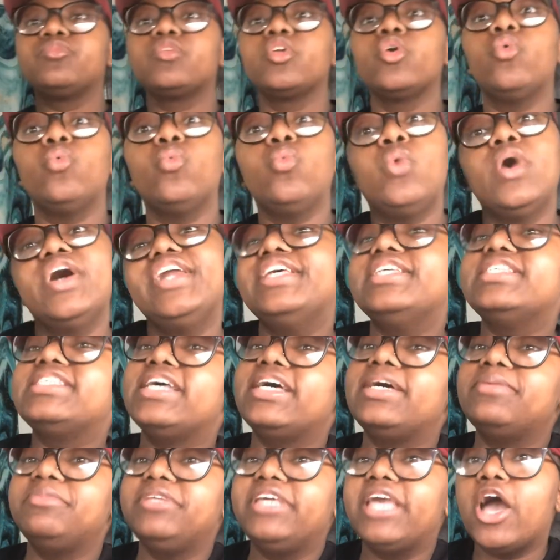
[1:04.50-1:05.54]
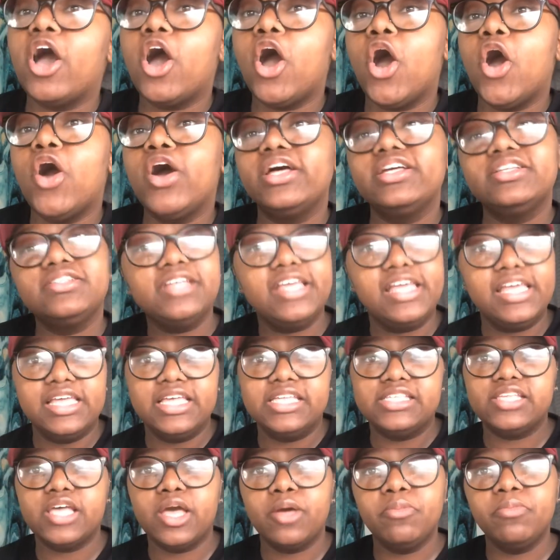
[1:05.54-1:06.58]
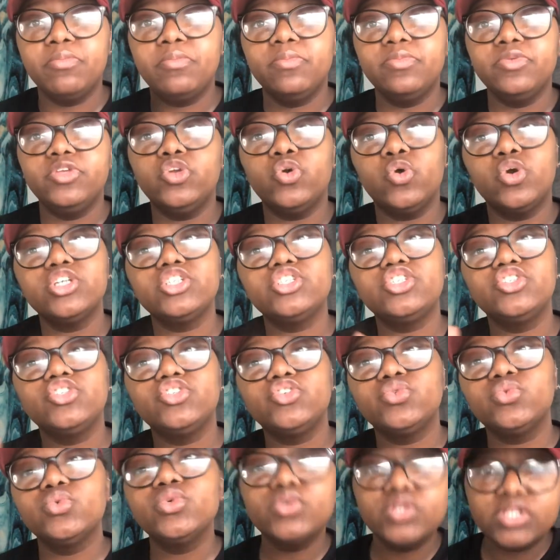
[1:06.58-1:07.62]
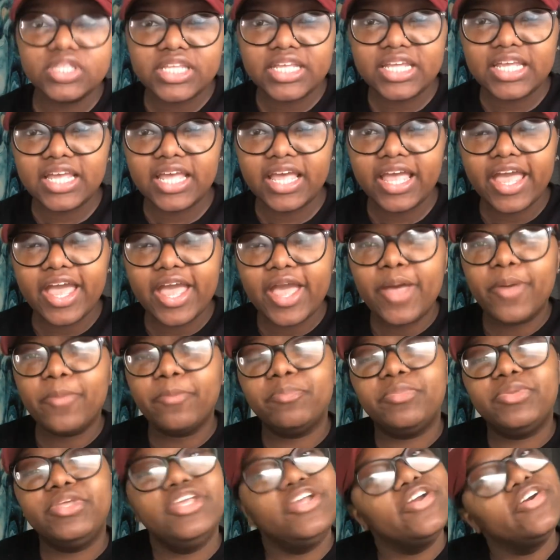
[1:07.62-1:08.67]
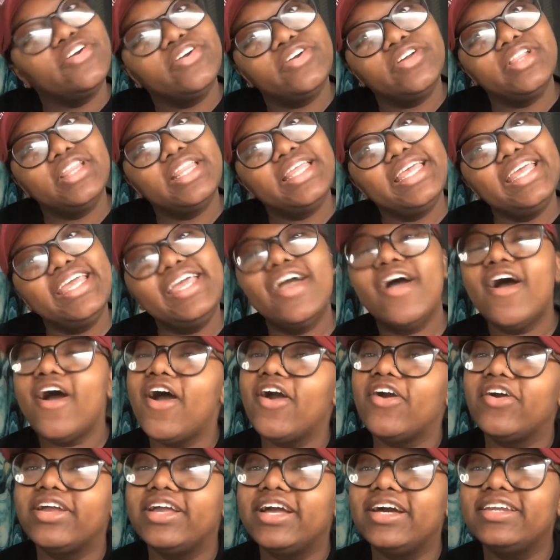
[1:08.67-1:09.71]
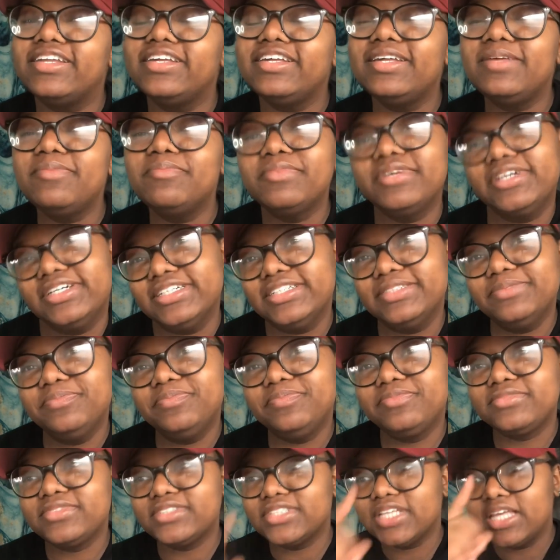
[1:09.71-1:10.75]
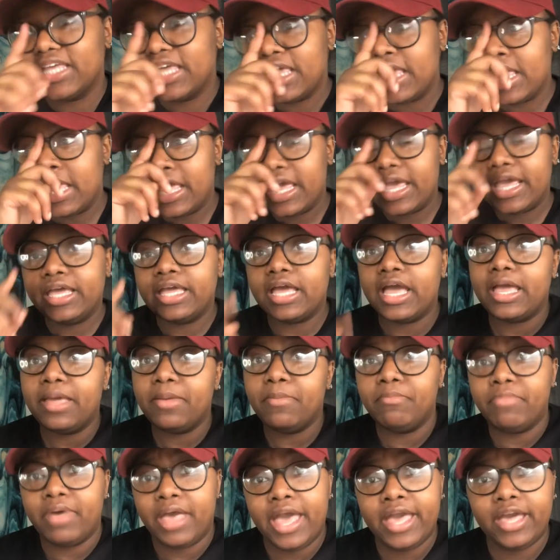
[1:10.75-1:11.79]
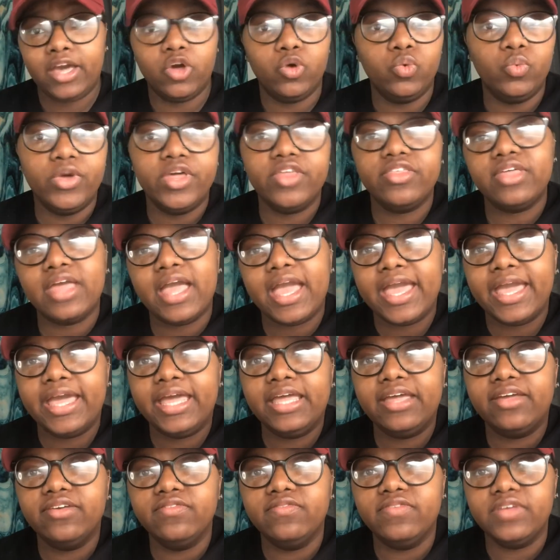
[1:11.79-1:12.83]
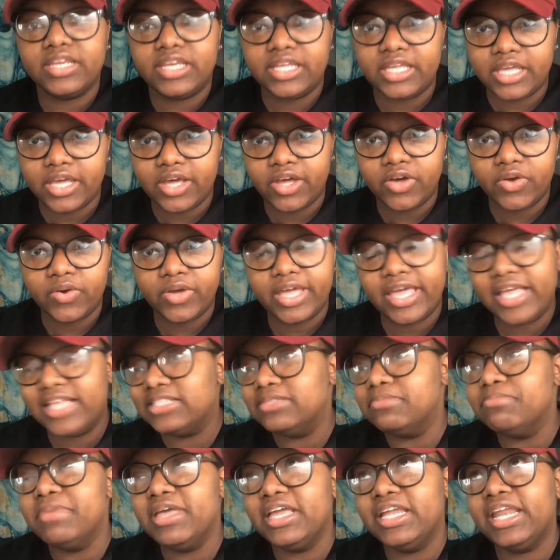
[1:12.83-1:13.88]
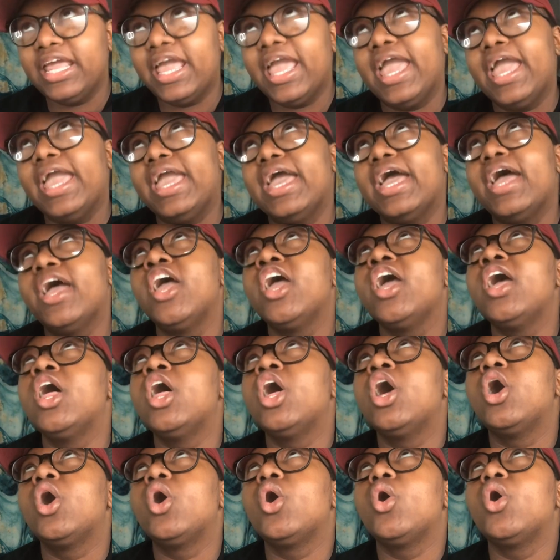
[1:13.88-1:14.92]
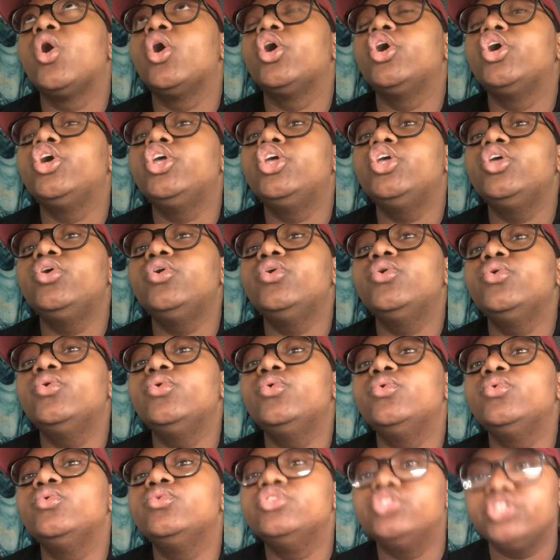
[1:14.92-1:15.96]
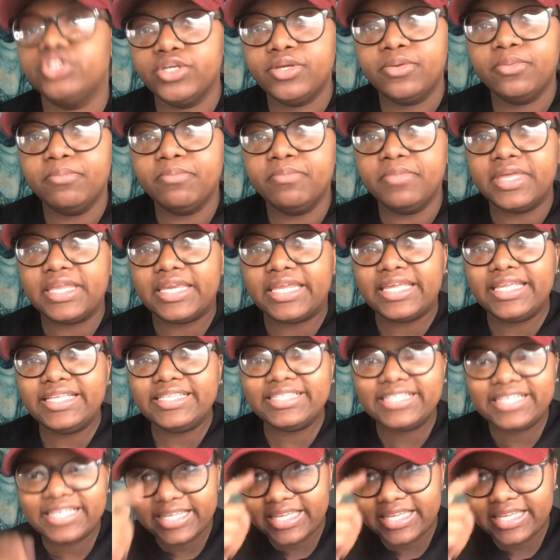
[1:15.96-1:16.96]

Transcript: What is up, y'all? It is yours truly, purely Ariana Iman, and I am back with a video. It has been a huge minute,